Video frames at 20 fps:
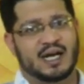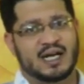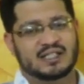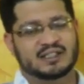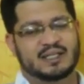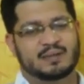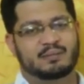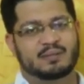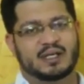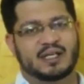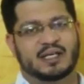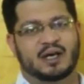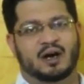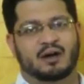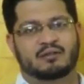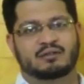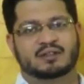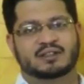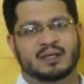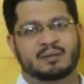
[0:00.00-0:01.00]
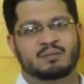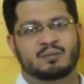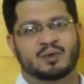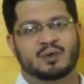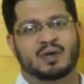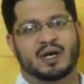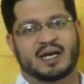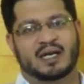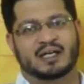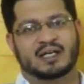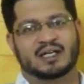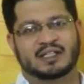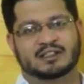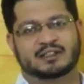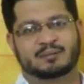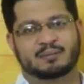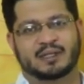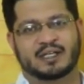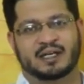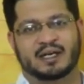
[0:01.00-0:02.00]
Assembly of Jammu and
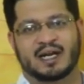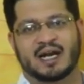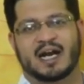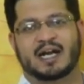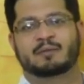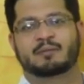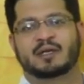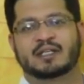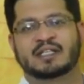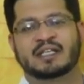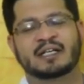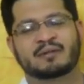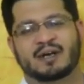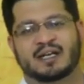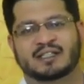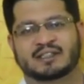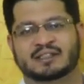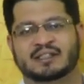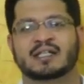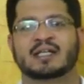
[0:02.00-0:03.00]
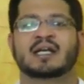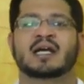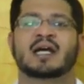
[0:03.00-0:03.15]
Kashmir had been revised,